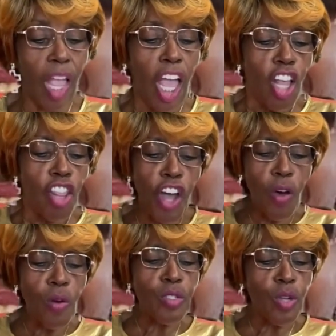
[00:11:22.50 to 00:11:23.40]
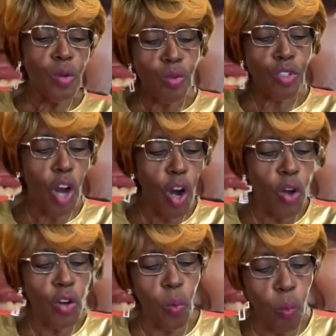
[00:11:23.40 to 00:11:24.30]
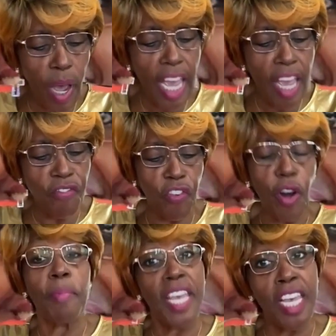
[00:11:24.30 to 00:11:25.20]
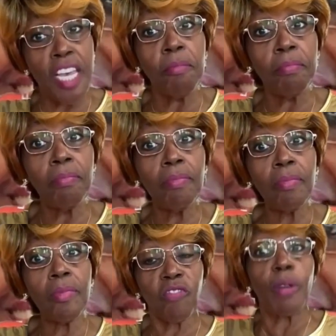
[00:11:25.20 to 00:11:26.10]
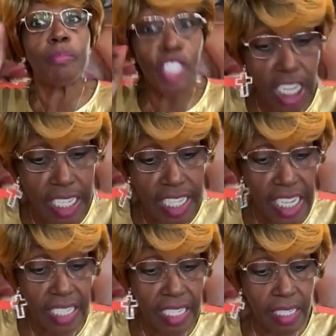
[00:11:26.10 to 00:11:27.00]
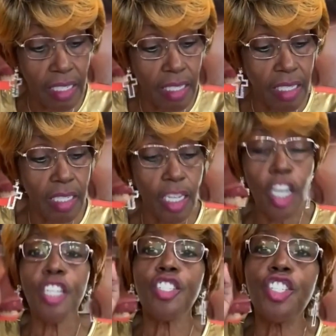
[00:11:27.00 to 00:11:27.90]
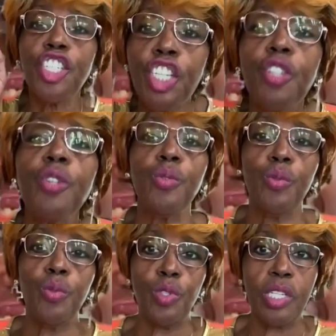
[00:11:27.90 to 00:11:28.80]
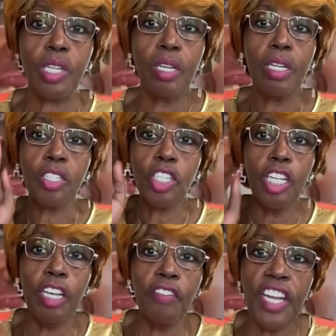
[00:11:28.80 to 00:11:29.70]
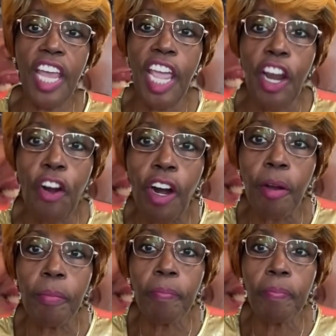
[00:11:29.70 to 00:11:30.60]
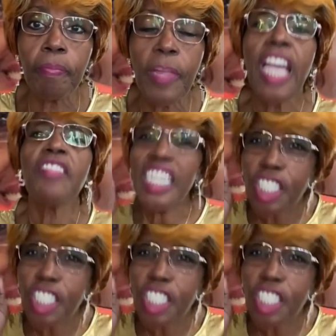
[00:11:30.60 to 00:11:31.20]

Those who turn away from him, from Jesus, choose to live in error. They